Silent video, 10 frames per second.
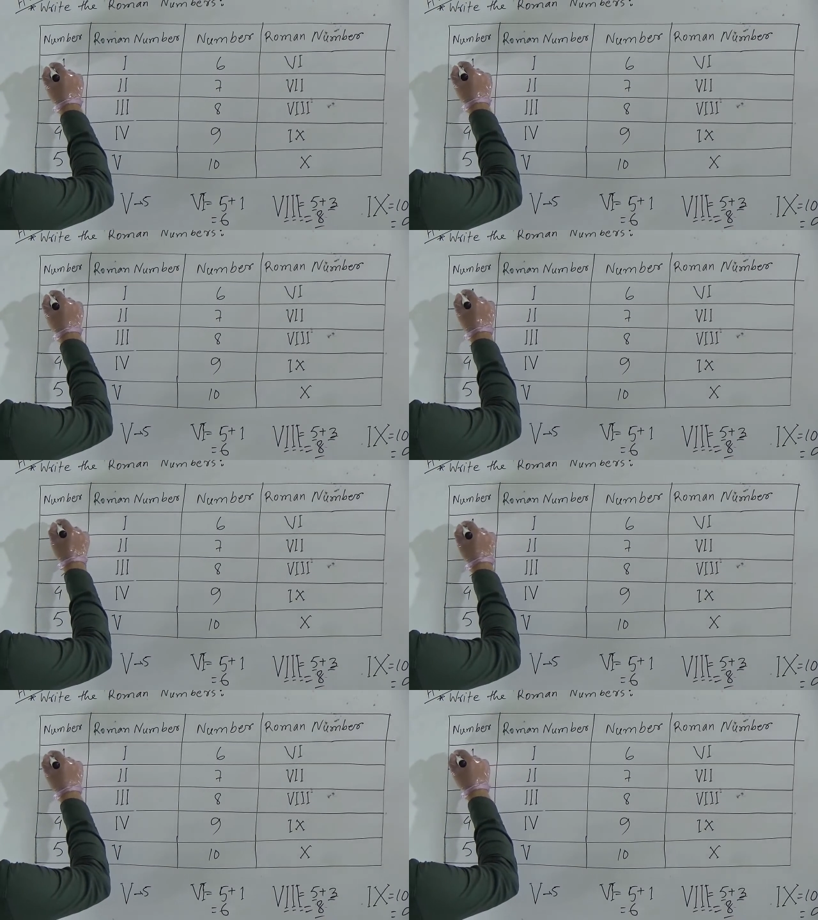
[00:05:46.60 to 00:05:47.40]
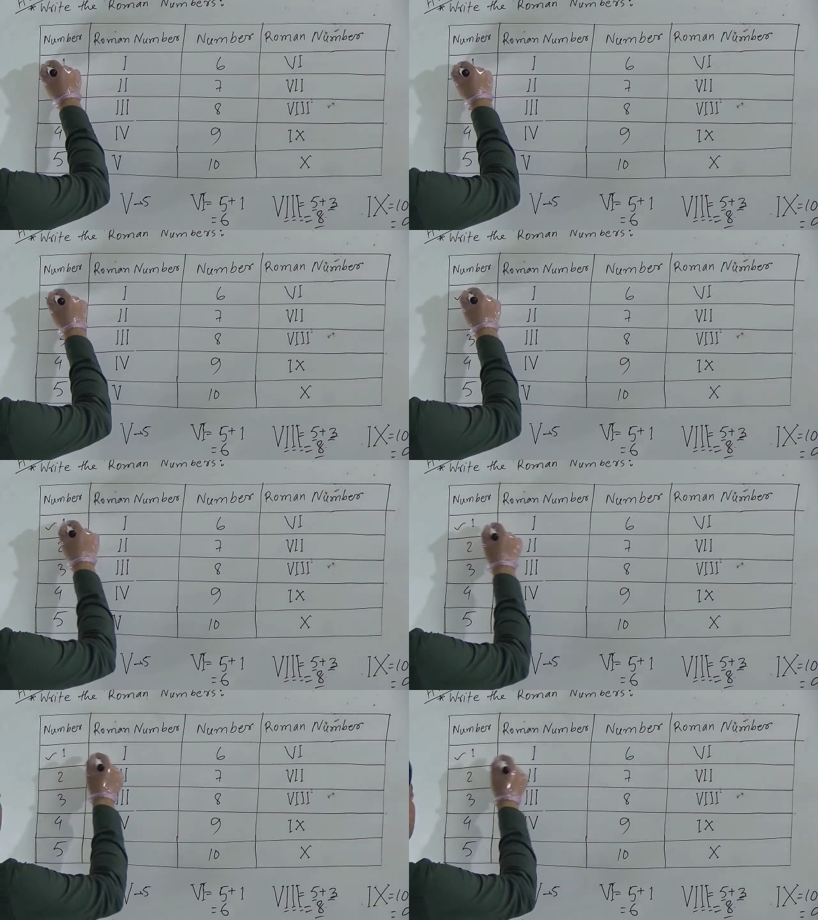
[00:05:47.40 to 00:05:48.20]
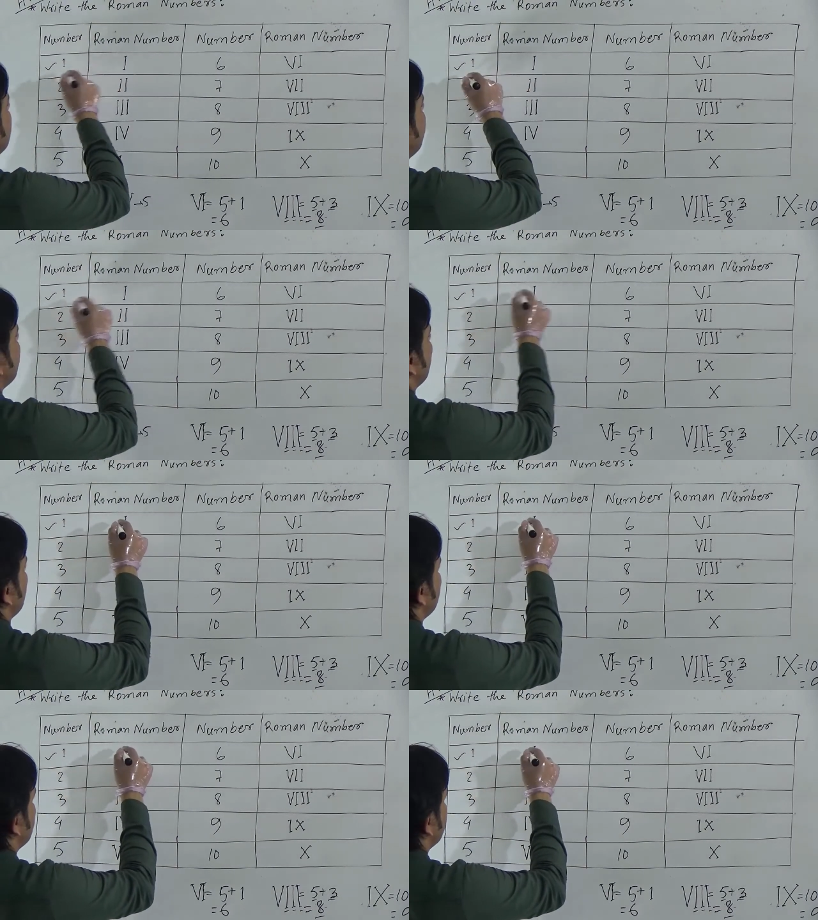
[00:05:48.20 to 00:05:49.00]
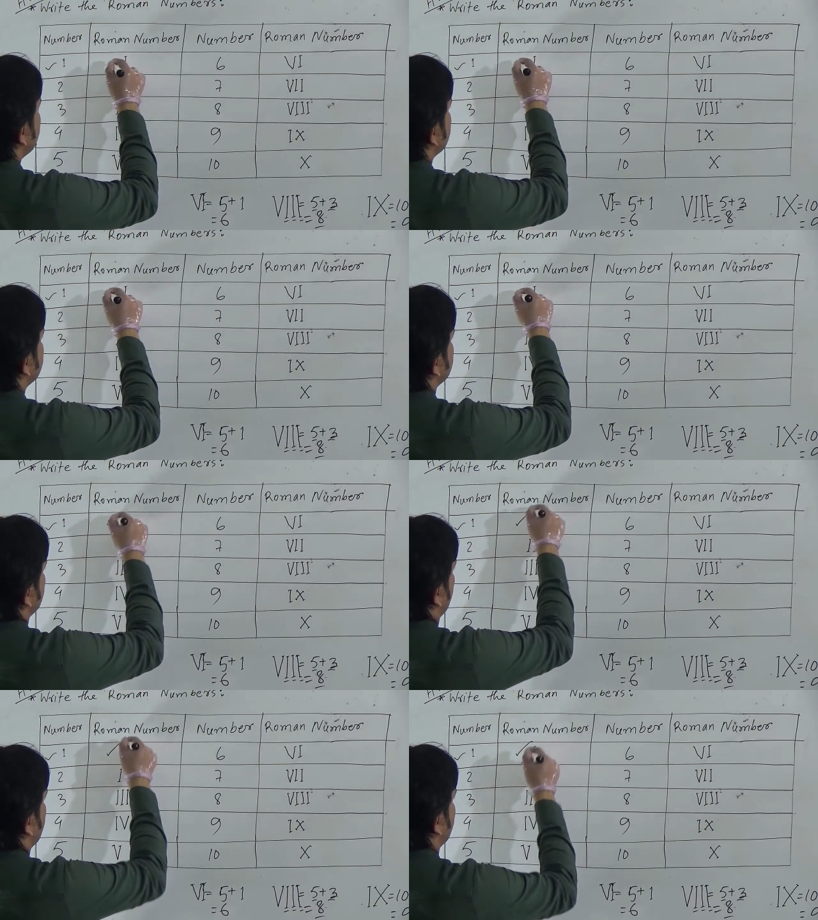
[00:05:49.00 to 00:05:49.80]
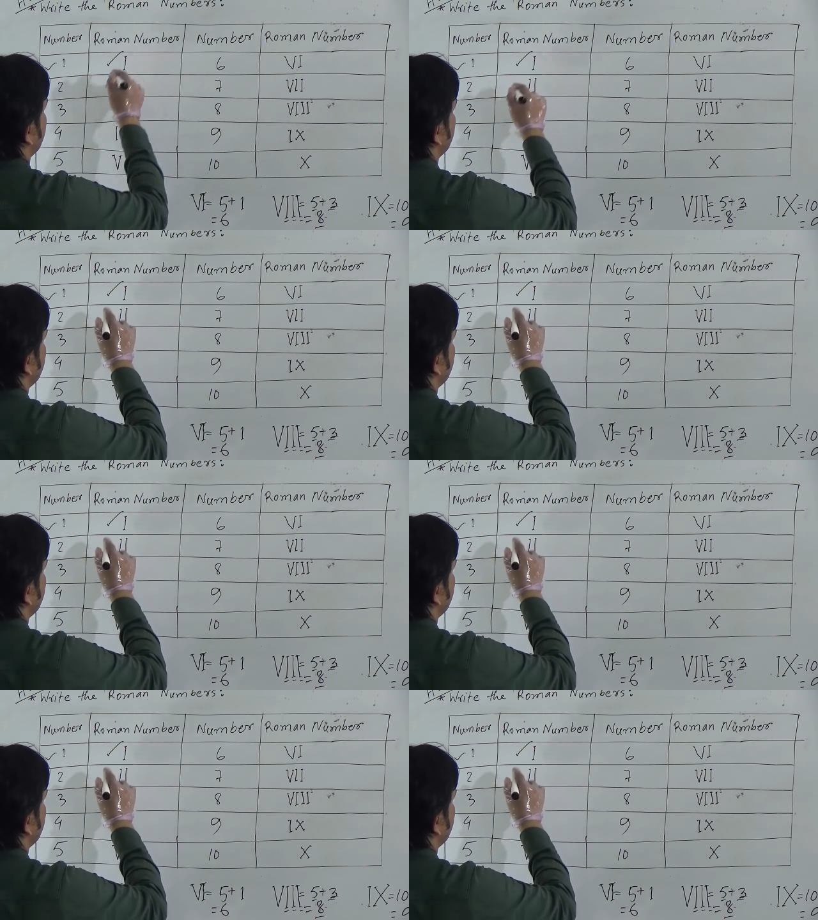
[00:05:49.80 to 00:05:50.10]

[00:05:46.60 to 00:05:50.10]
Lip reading: No face is visible, so there are no lips to read.